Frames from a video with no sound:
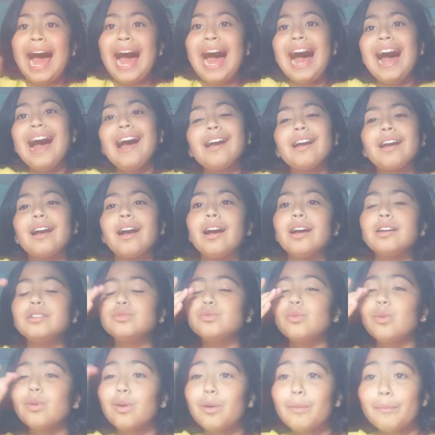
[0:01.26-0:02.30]
Hi
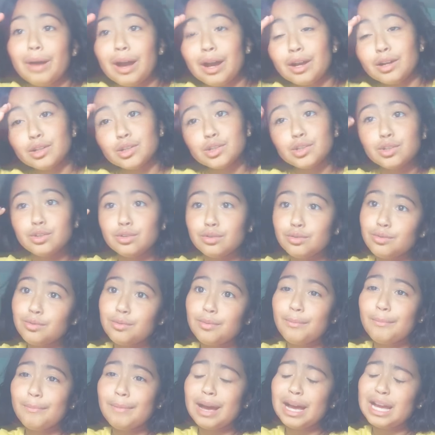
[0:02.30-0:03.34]
guys, welcome back to
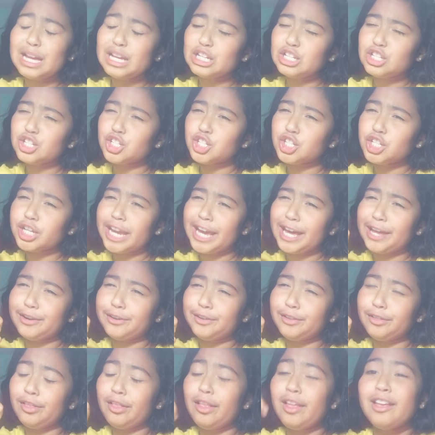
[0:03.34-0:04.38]
my
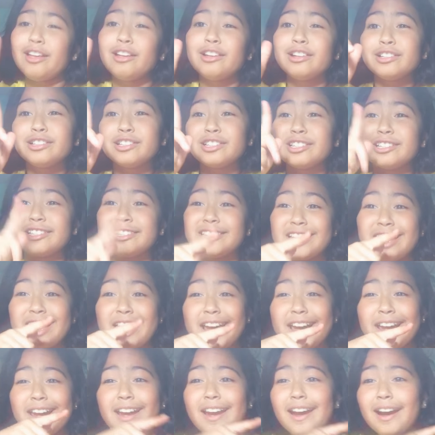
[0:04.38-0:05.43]
channel.
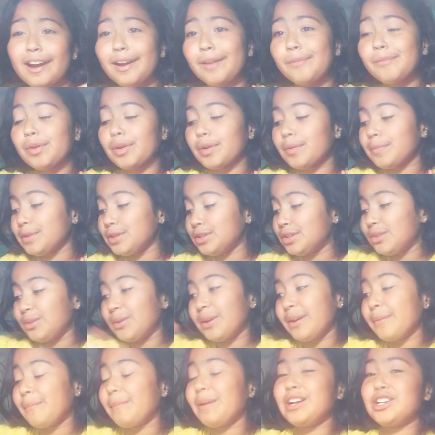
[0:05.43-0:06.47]
Today I'm going to be
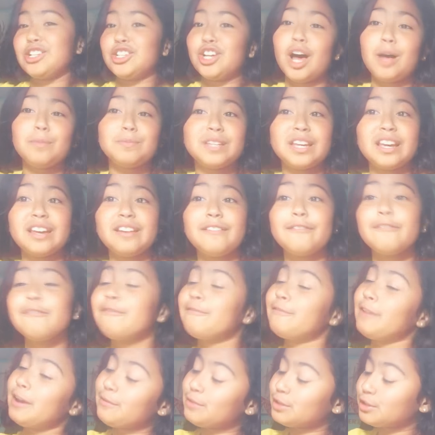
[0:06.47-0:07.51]
doing my top 10
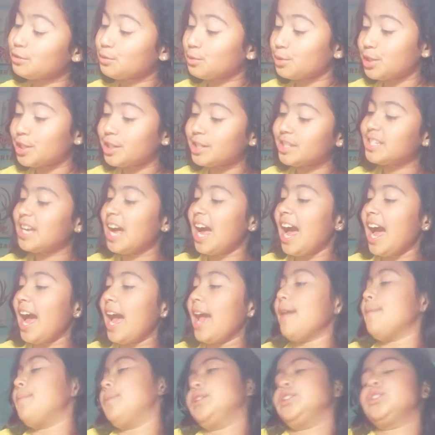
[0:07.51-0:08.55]
favorite squishies.
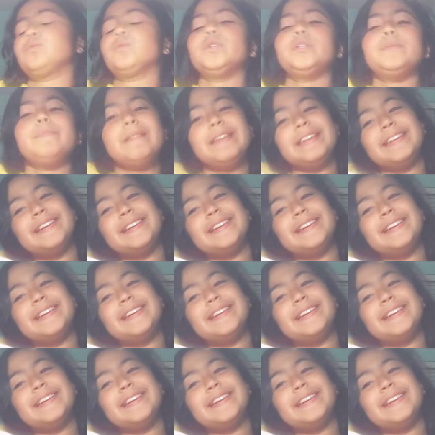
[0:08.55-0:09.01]
I have my squishy pin